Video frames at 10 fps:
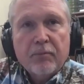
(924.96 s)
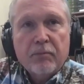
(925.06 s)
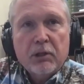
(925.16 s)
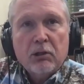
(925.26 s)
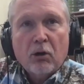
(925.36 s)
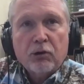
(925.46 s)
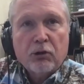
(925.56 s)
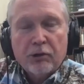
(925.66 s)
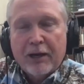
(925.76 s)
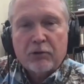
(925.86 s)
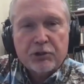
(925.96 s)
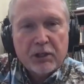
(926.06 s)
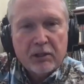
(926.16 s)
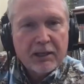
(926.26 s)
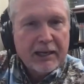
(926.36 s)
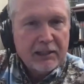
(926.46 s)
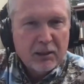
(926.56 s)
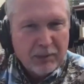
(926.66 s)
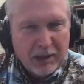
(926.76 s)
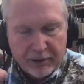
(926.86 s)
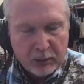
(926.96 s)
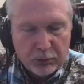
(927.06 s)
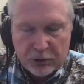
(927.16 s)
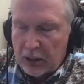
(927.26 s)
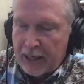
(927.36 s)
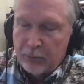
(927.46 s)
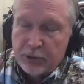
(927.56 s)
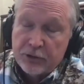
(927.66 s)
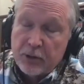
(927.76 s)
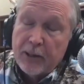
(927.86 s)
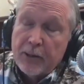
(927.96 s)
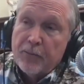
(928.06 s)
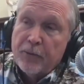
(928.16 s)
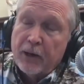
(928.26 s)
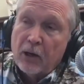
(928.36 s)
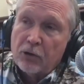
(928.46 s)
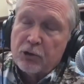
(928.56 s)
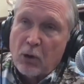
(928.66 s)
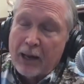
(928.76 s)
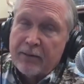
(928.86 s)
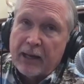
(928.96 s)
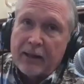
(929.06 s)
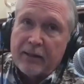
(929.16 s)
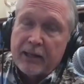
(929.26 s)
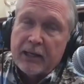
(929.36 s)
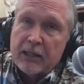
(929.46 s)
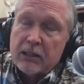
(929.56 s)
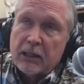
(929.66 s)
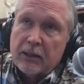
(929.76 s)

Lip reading: you'll never see the kingdom, I think was the language there. So I think it